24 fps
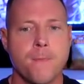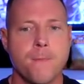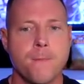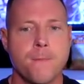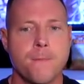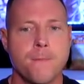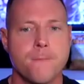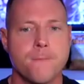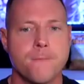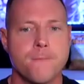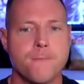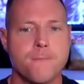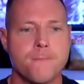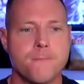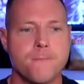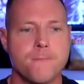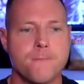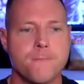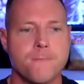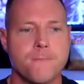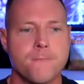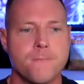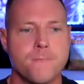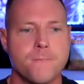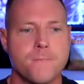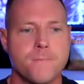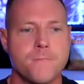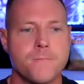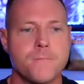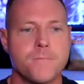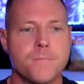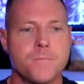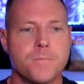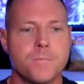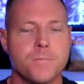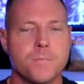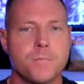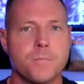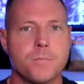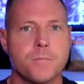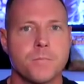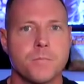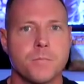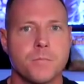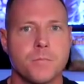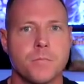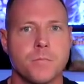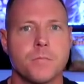
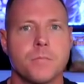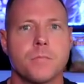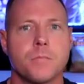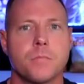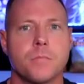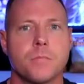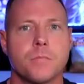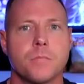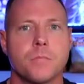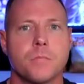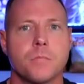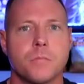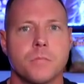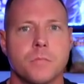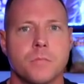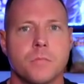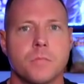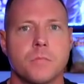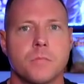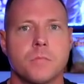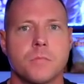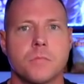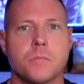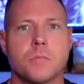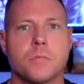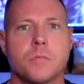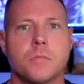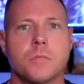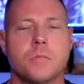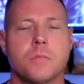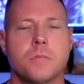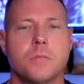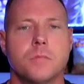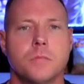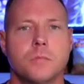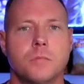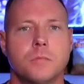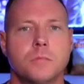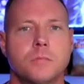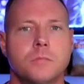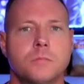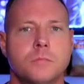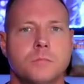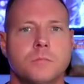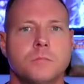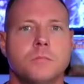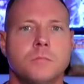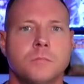
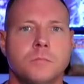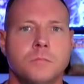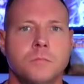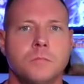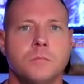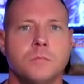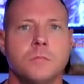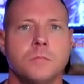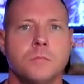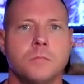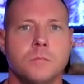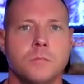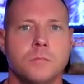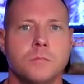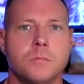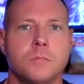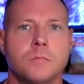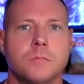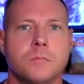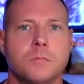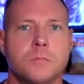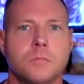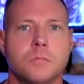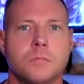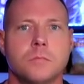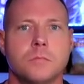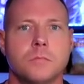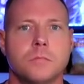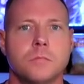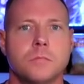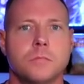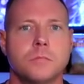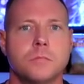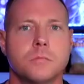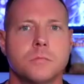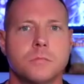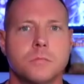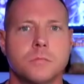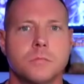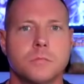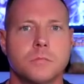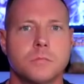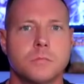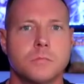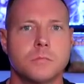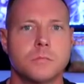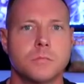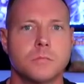
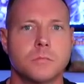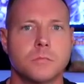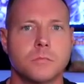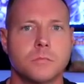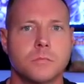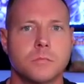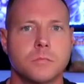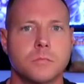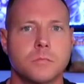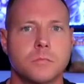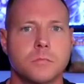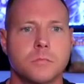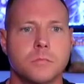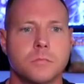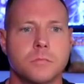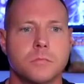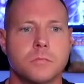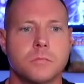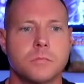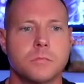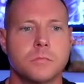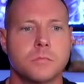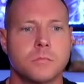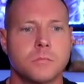(silent)